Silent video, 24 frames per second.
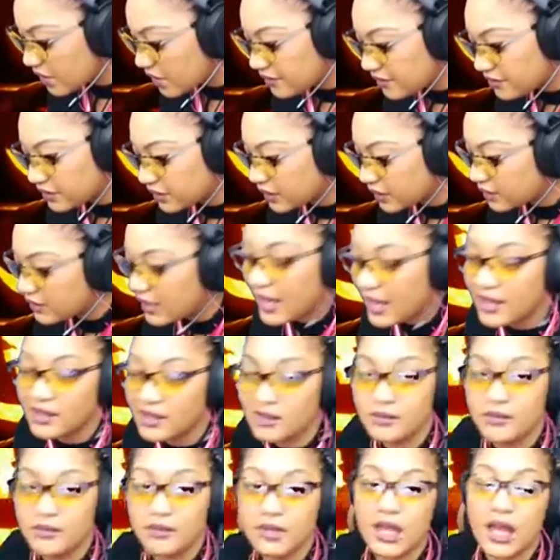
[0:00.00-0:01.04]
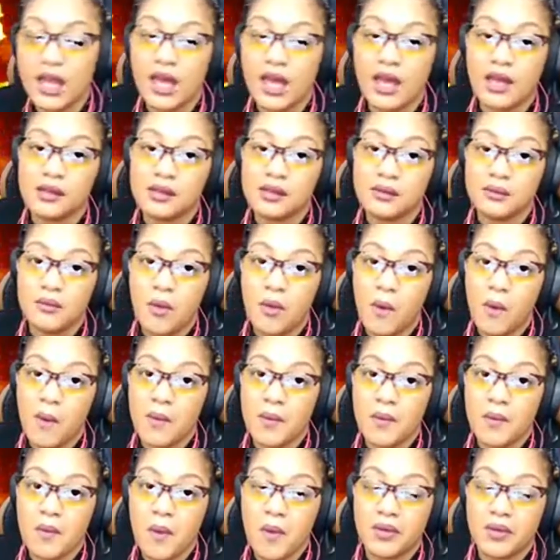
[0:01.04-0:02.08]
ever get A. A.
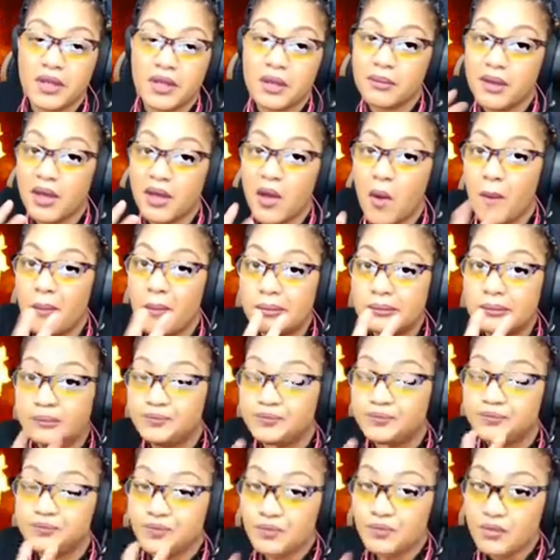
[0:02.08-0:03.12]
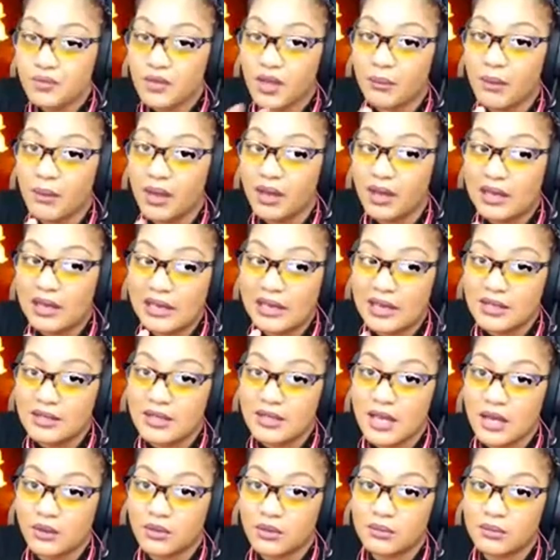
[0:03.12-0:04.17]
Look at me. Make eye
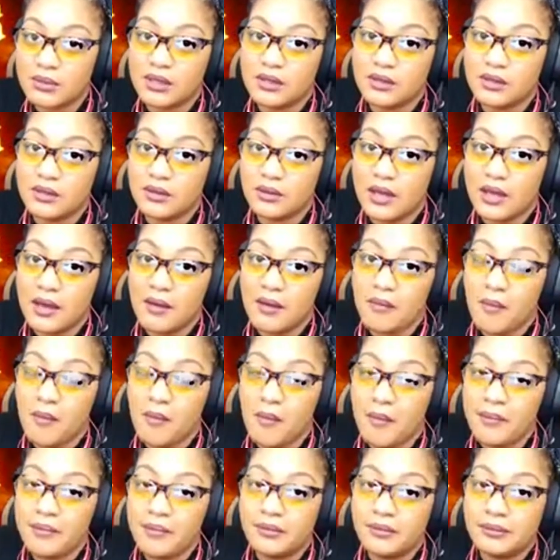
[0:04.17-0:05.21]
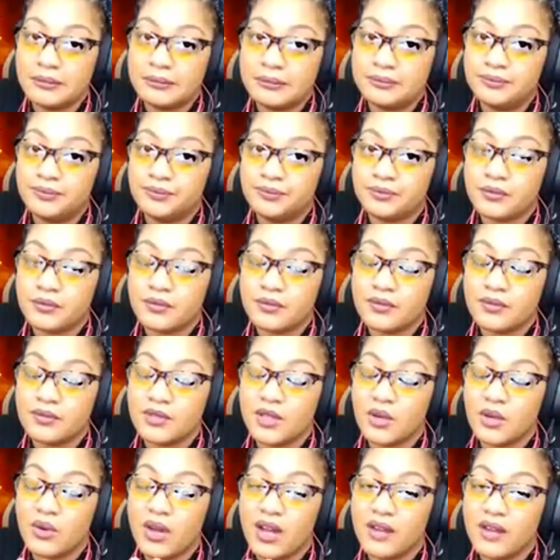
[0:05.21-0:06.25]
contact with me, okay?
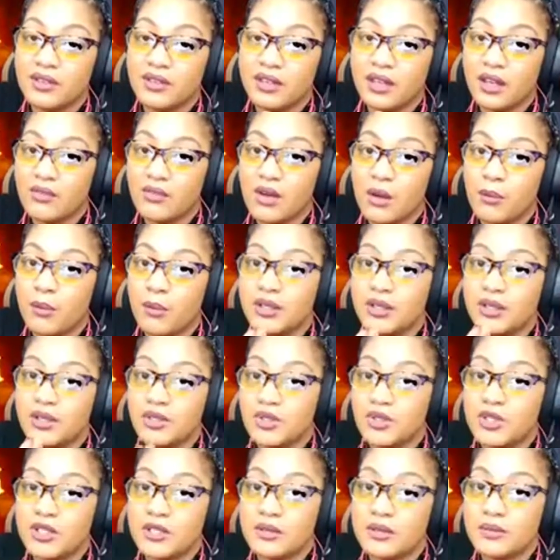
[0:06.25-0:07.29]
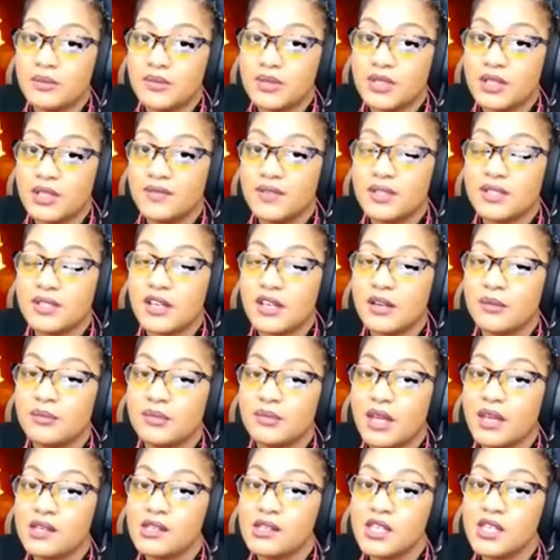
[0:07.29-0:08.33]
Don't ever give up on your dreams. If it's something
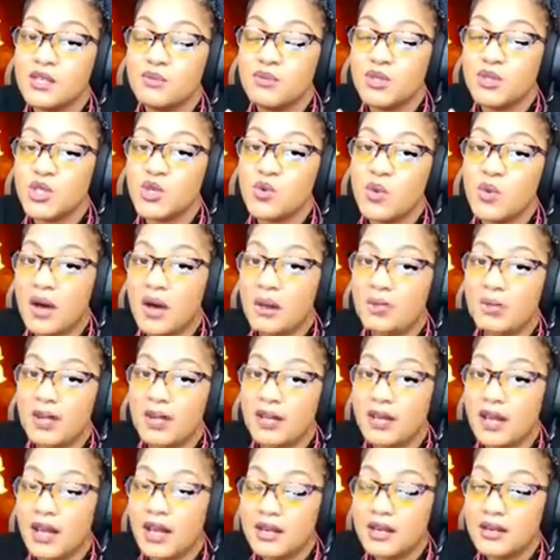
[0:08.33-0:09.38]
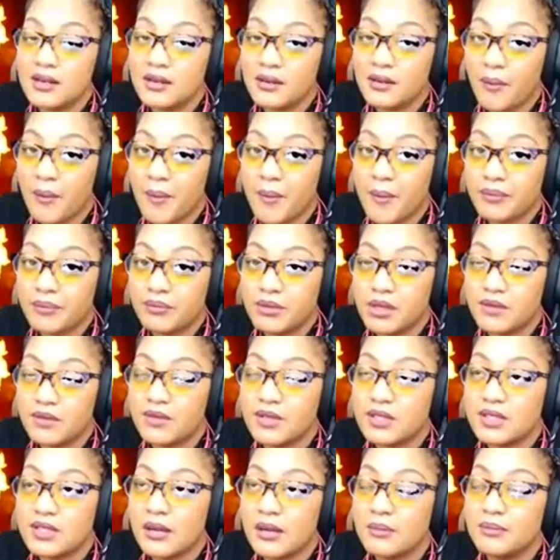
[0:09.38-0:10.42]
that keeps you up at night, if
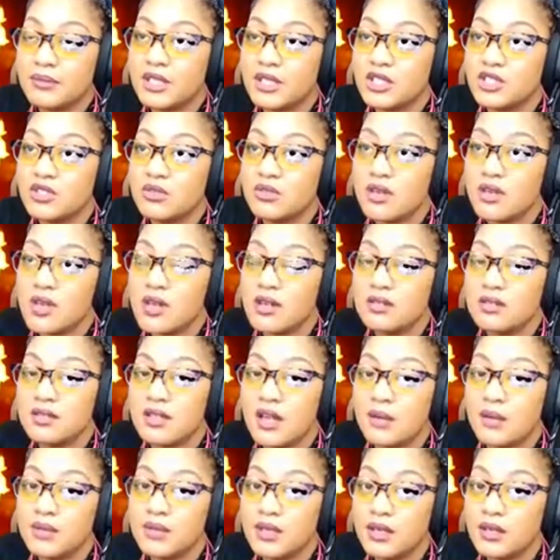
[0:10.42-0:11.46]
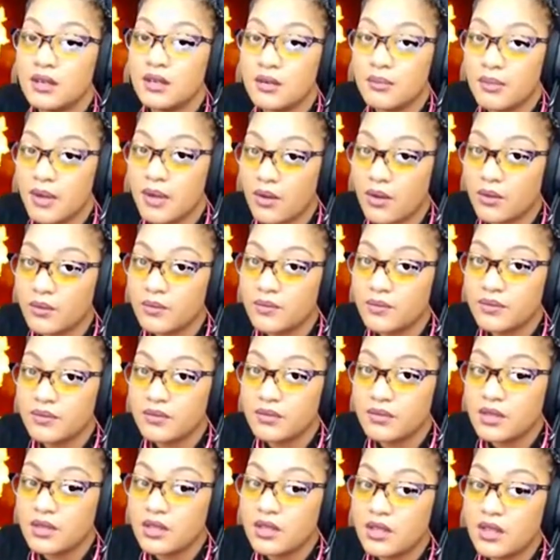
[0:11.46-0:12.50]
it's something that you can't stop thinking about,
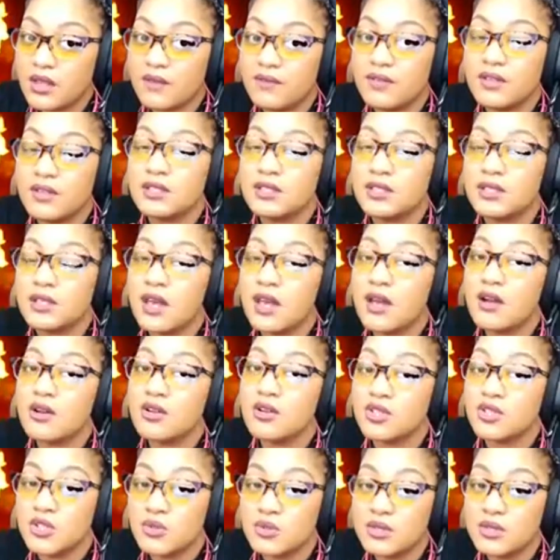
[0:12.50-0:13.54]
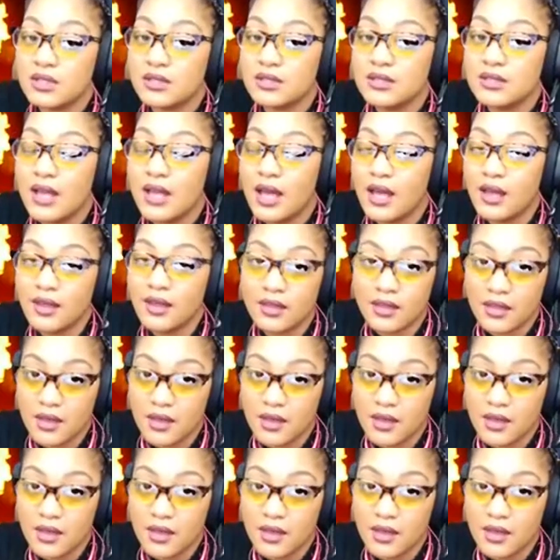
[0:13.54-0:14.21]
if it scares you to death,